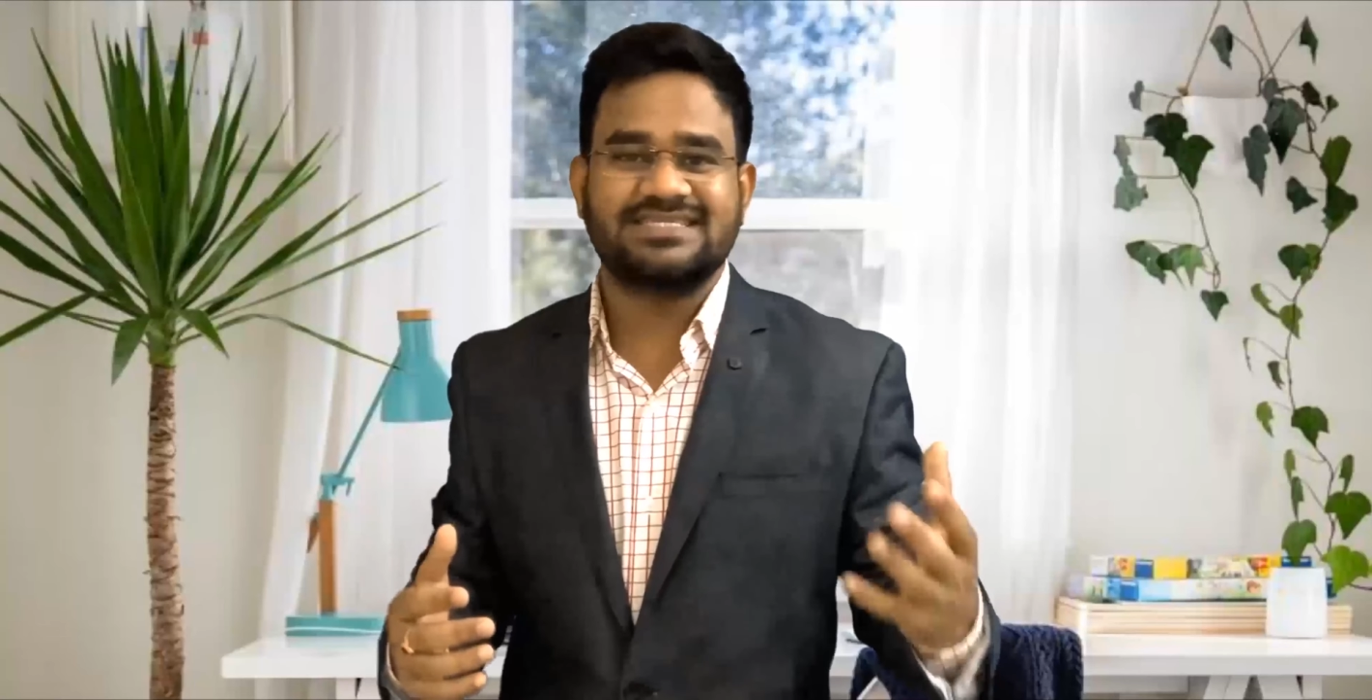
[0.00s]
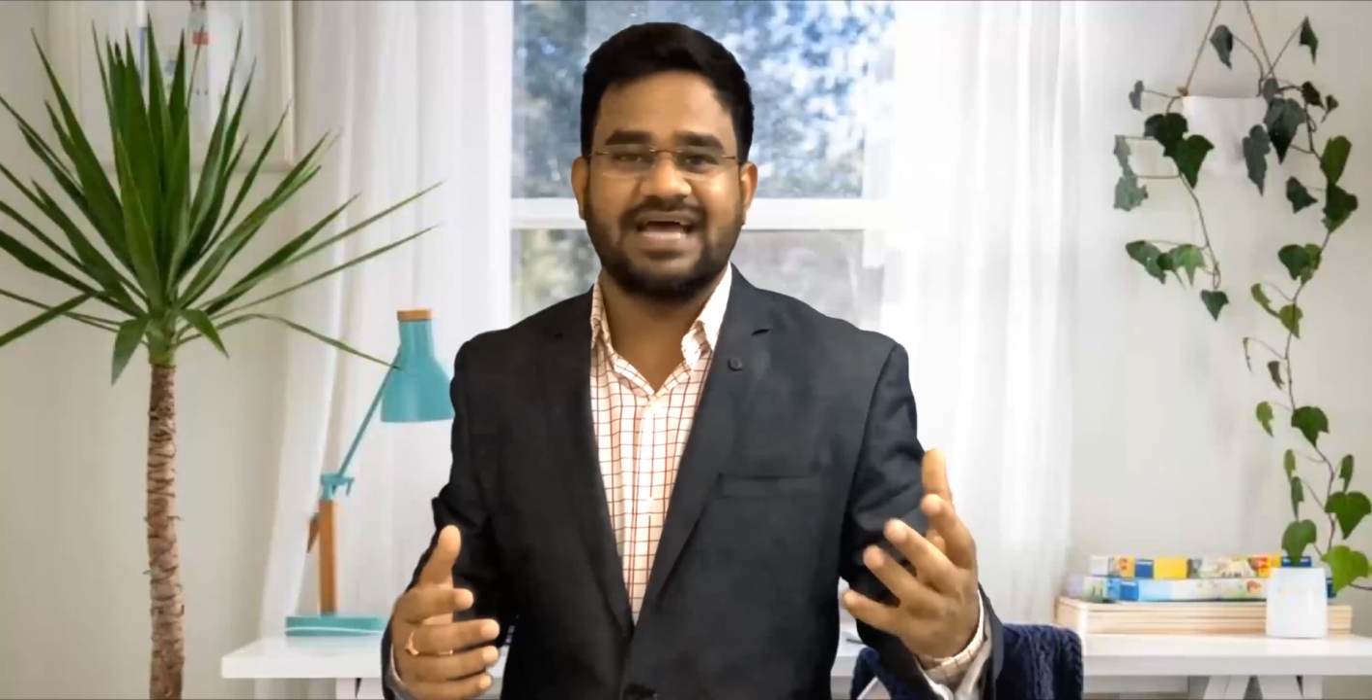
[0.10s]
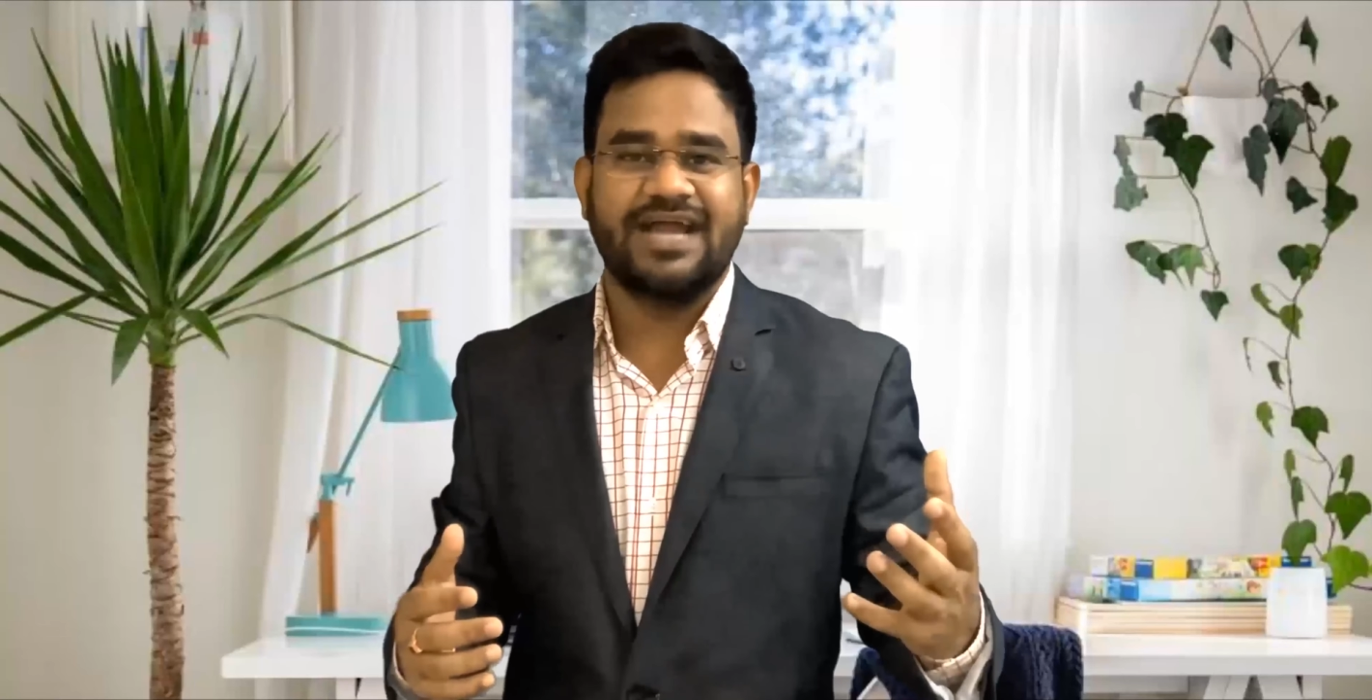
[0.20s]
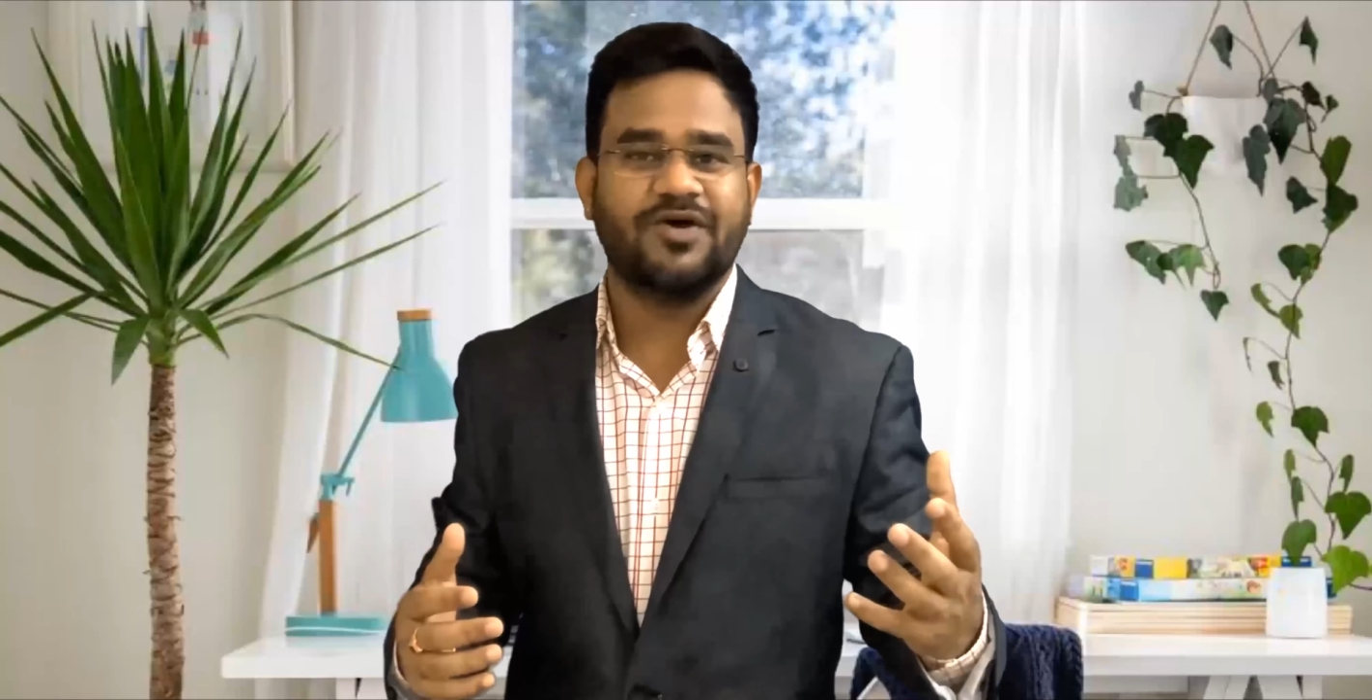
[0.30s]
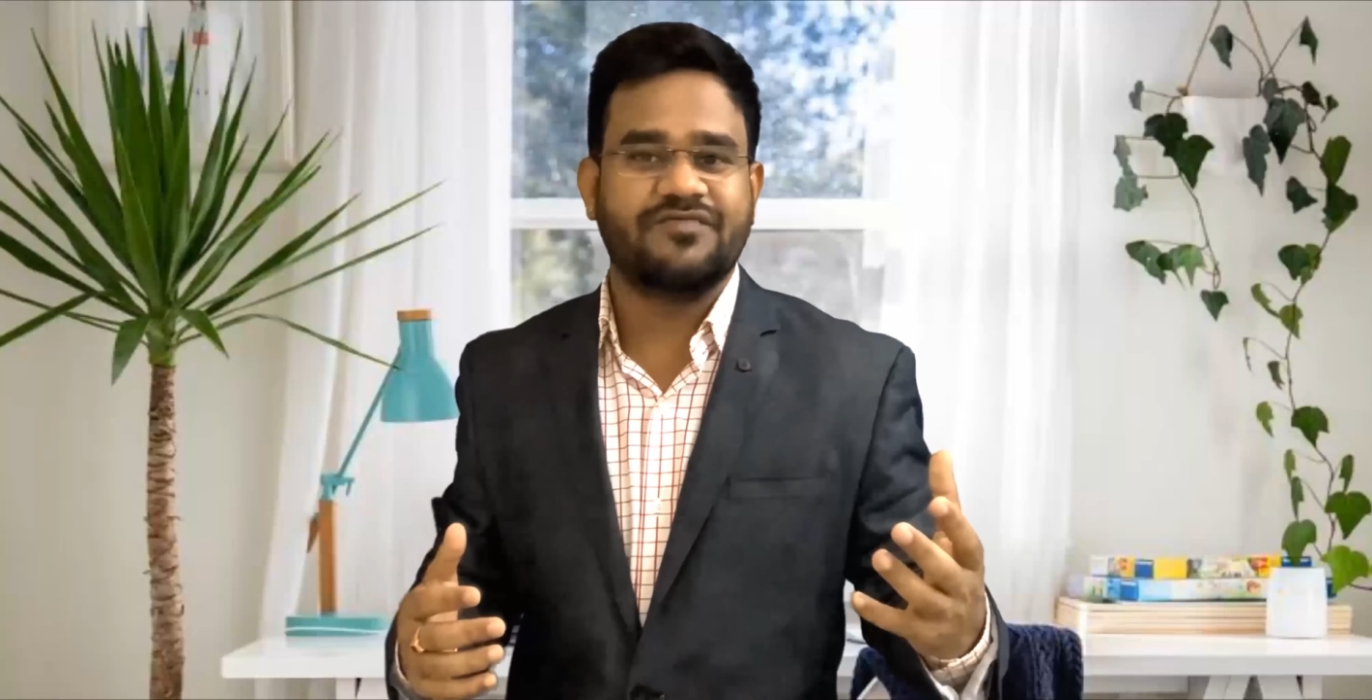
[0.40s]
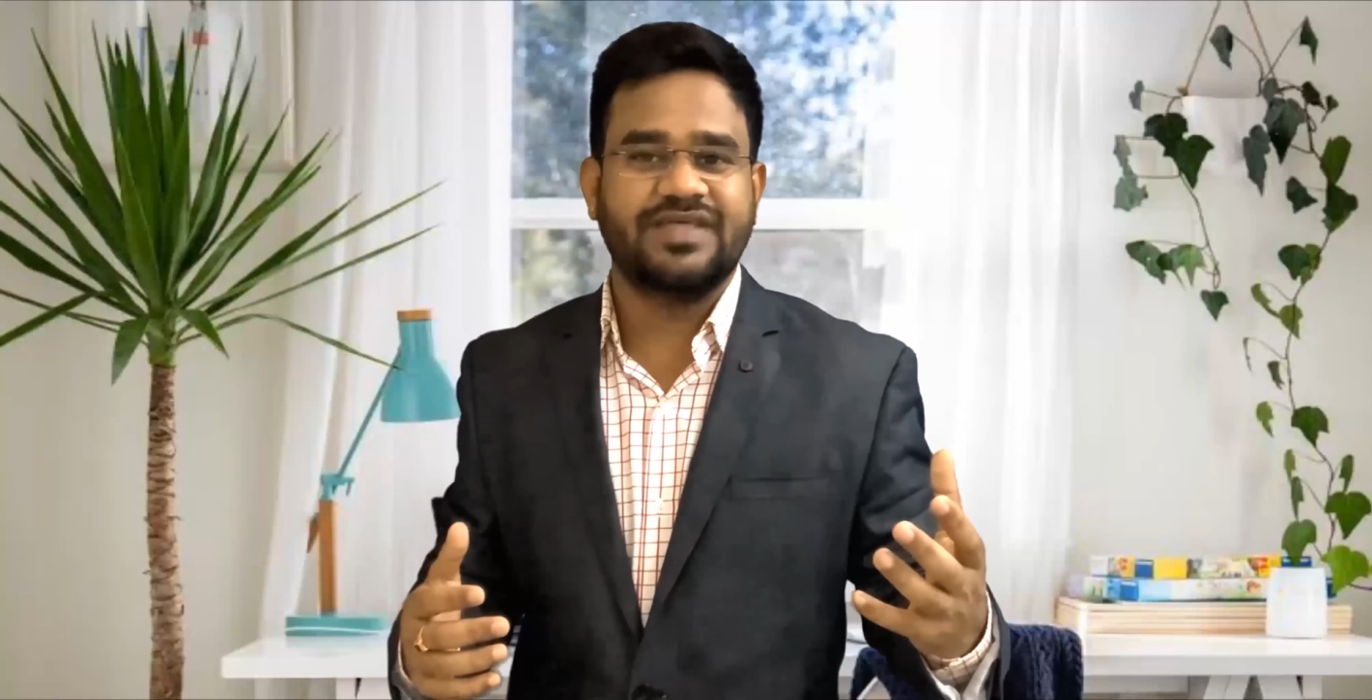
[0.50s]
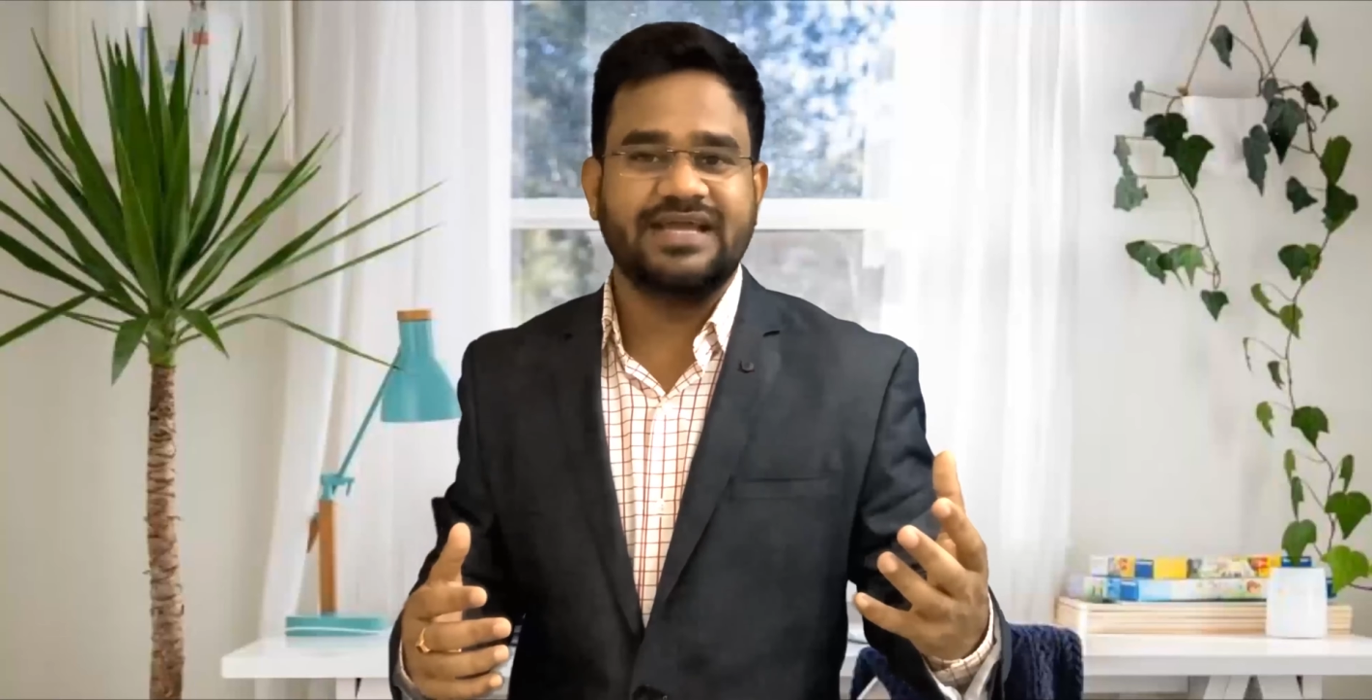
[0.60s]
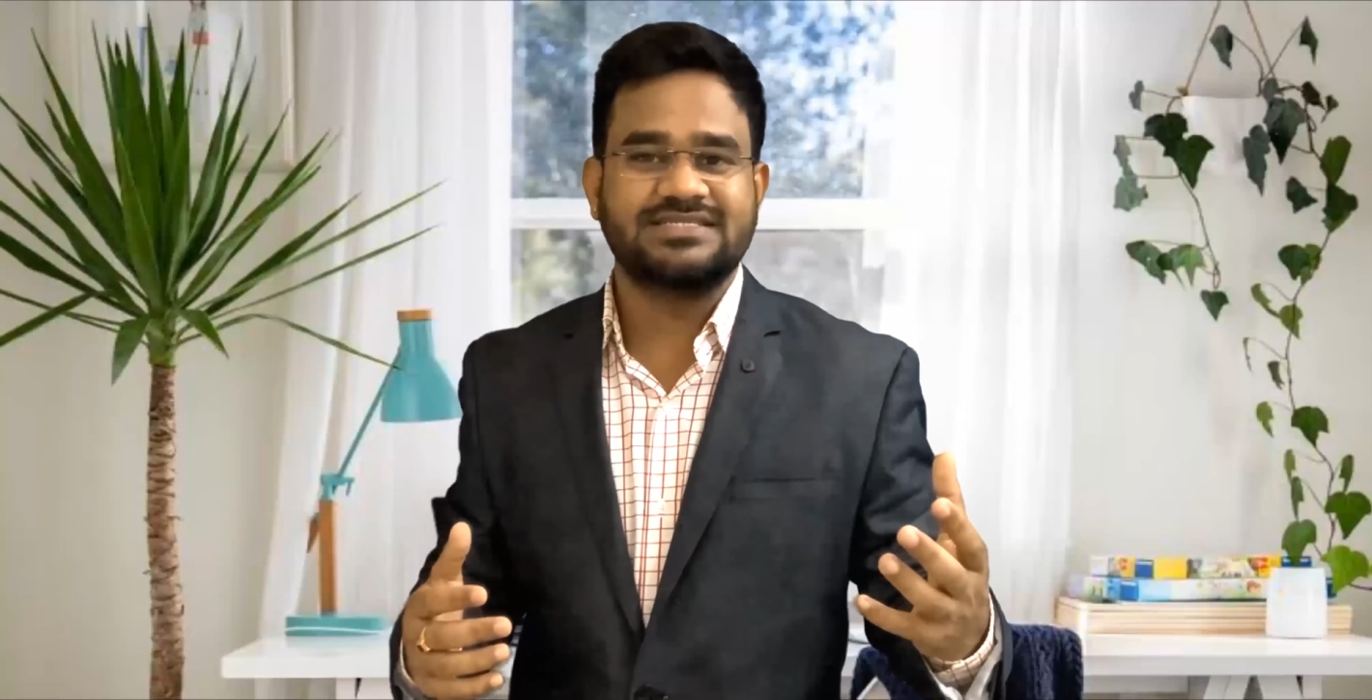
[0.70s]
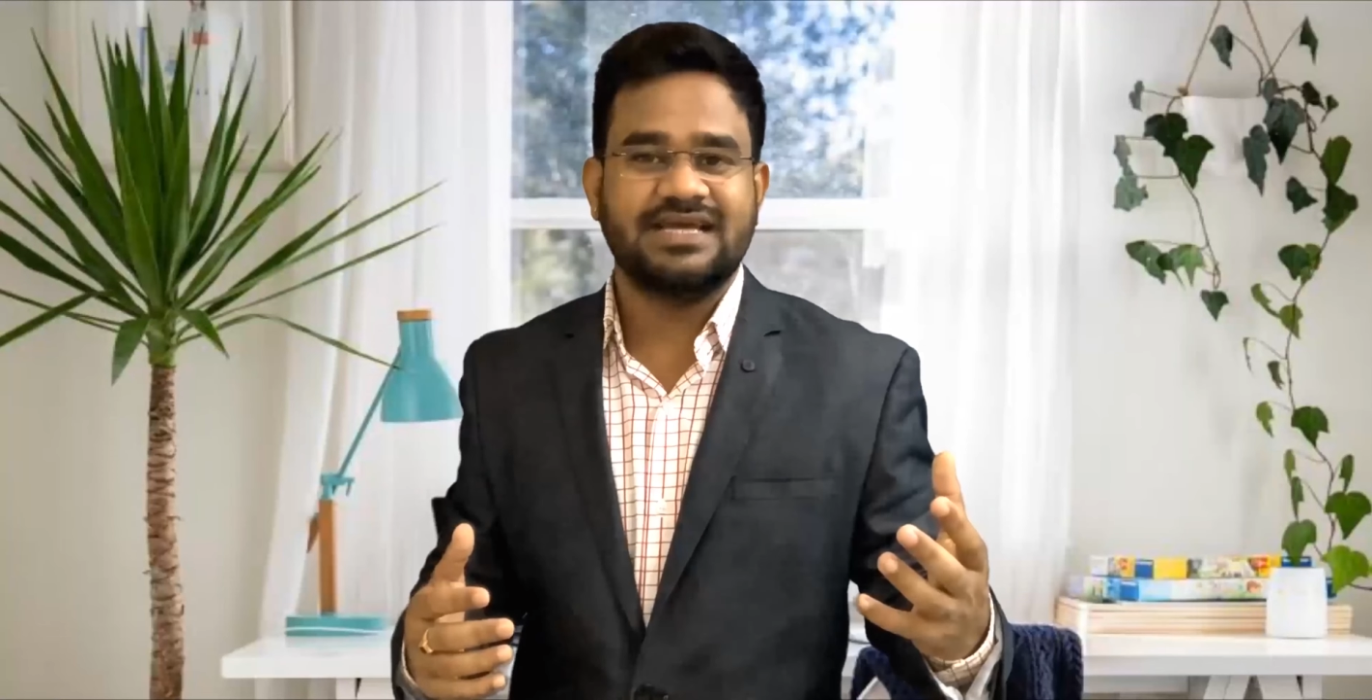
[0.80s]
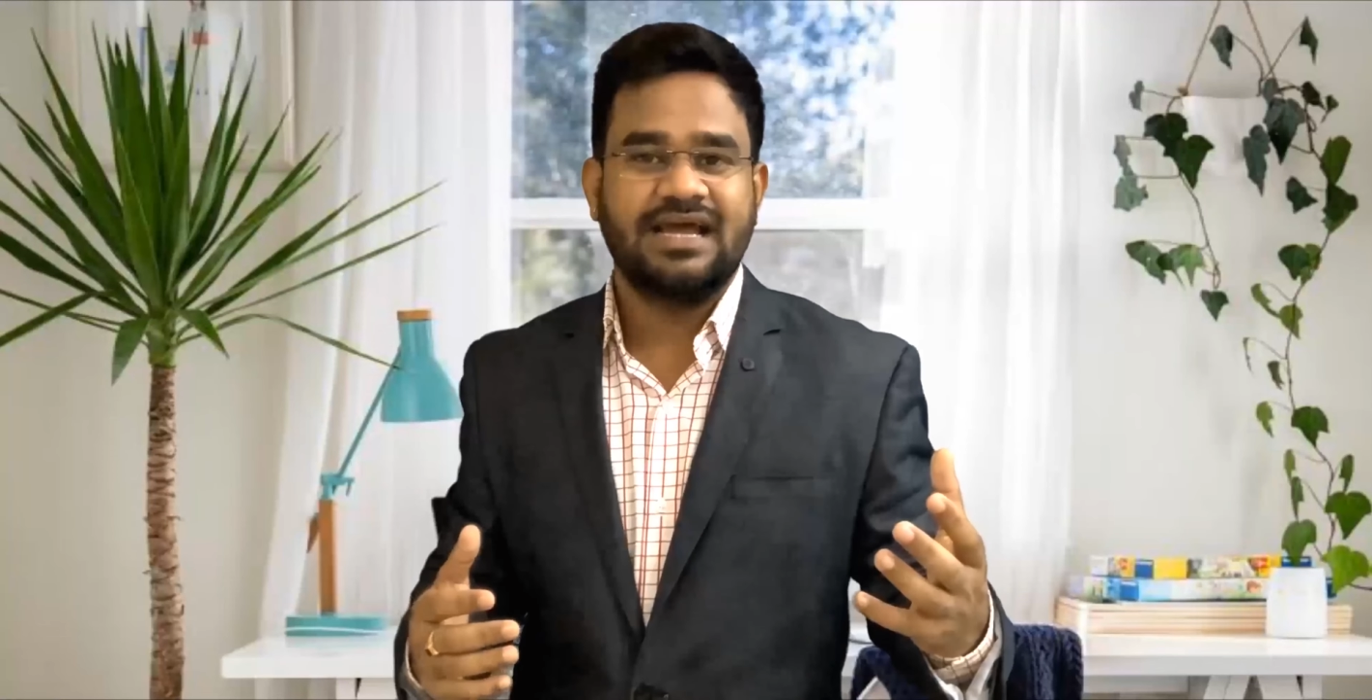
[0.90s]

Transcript: side of things